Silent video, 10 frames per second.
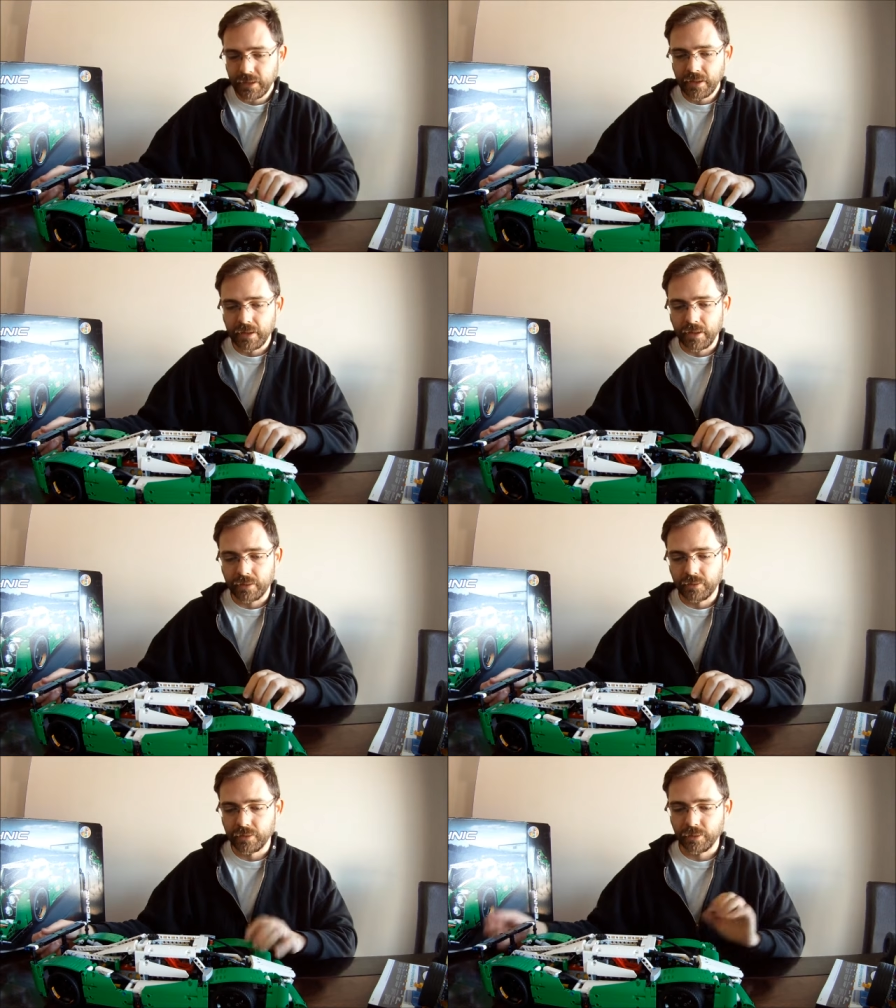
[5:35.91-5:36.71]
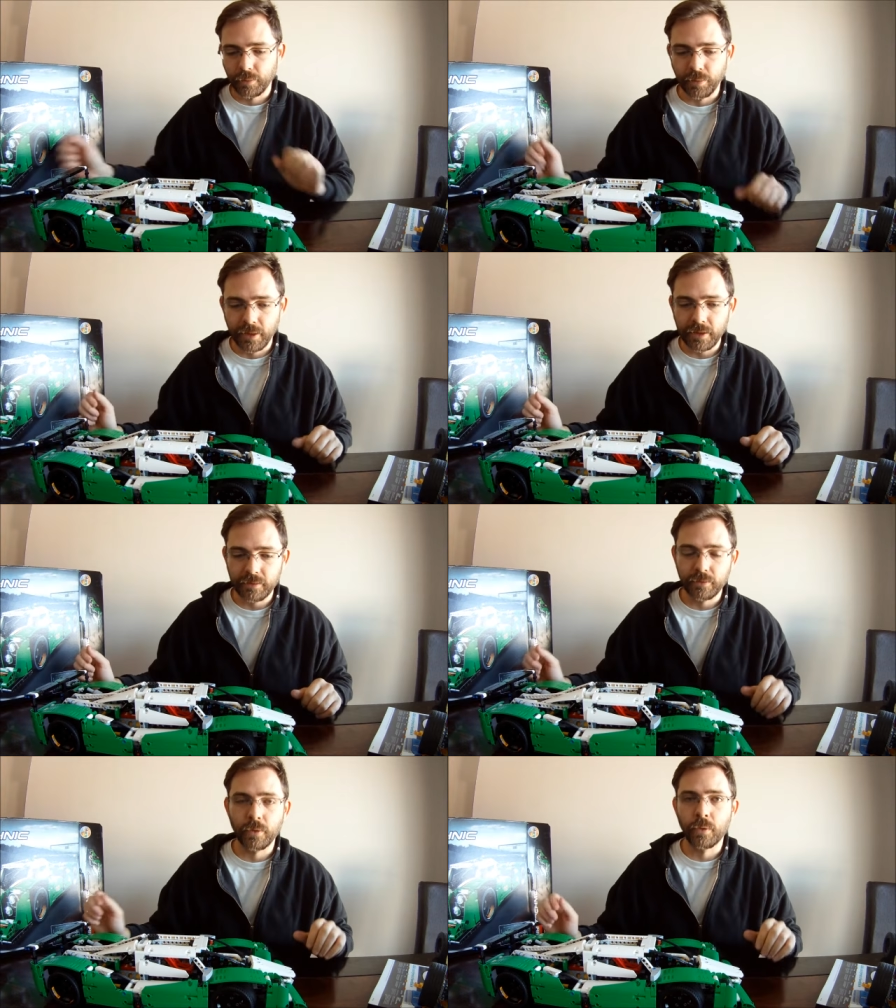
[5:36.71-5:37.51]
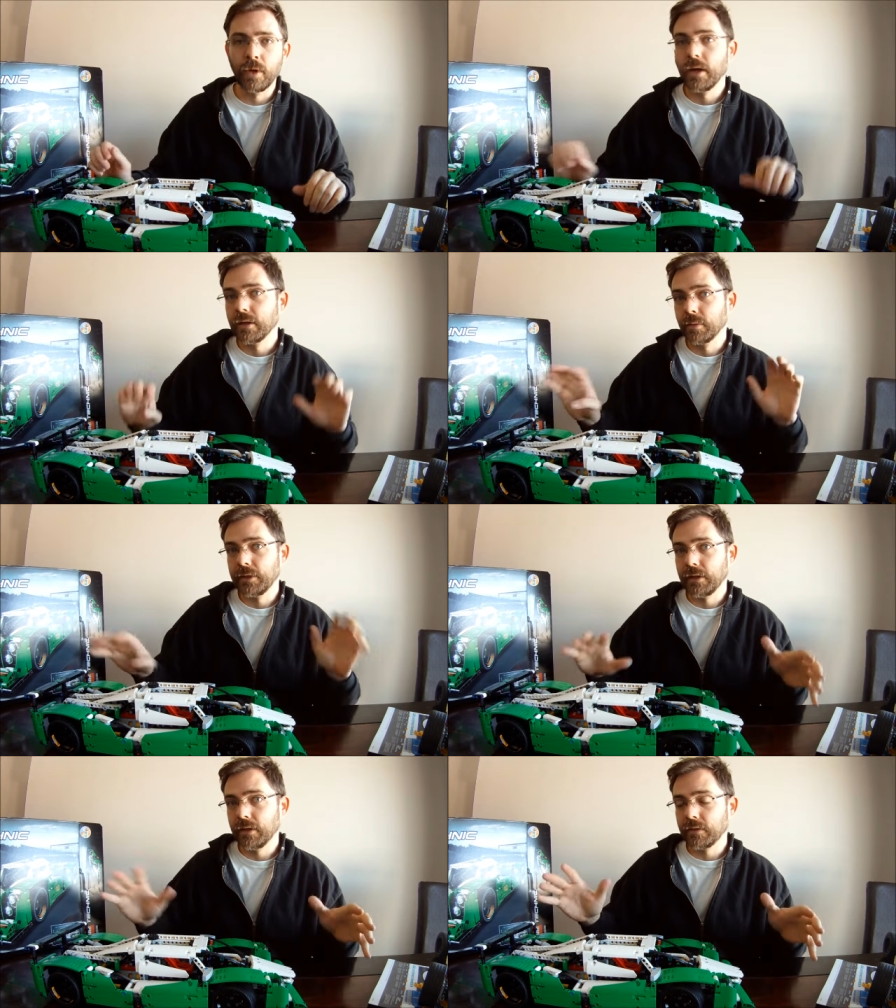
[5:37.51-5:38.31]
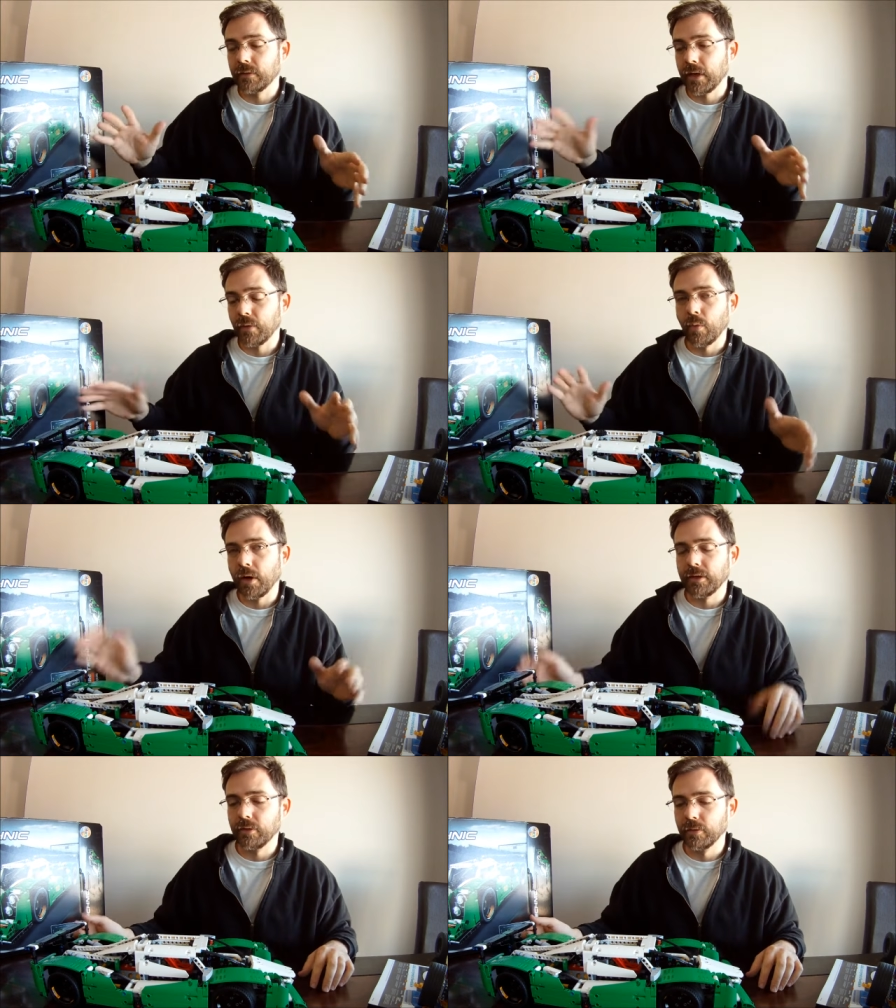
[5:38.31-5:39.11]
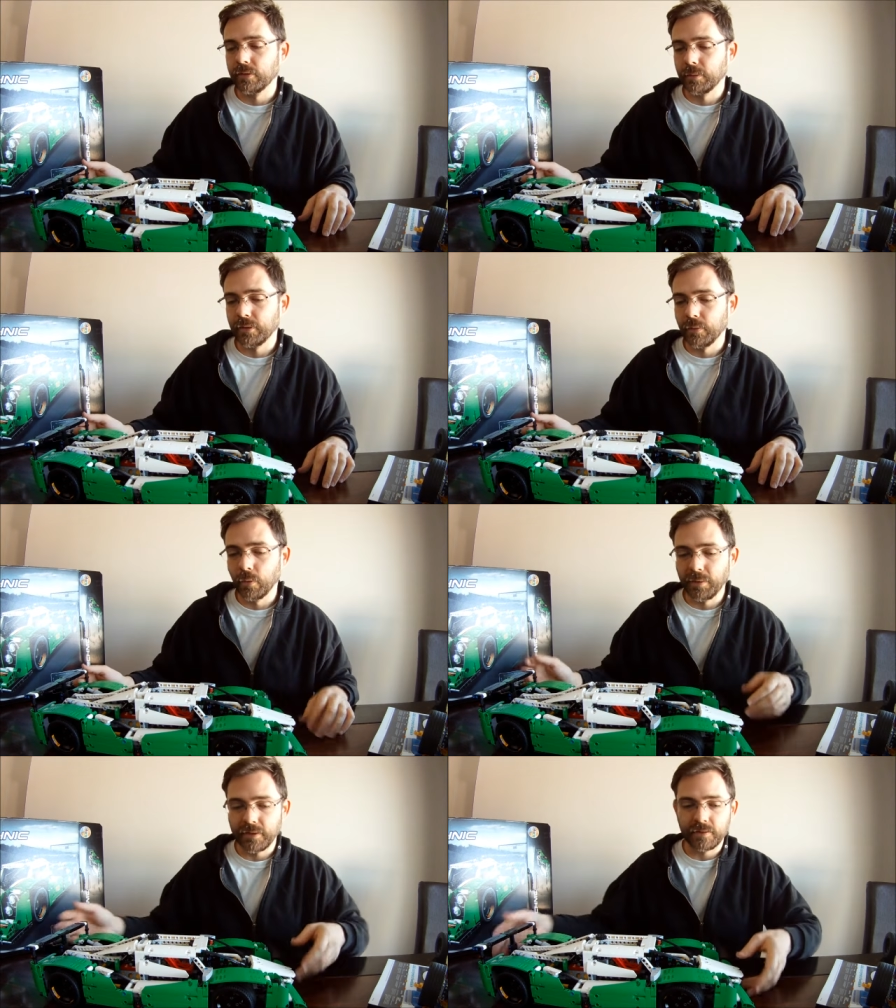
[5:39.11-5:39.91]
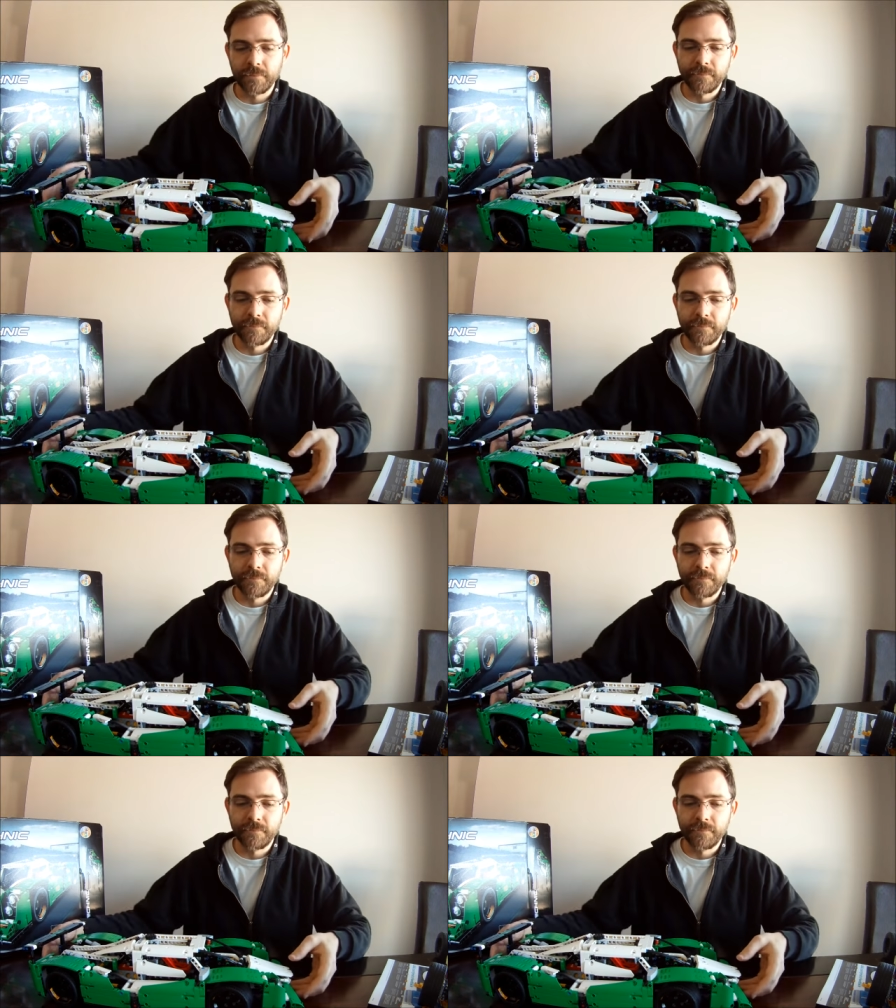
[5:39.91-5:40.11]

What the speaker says: Took a little break. So let me kind of walk you through some of the cool bits.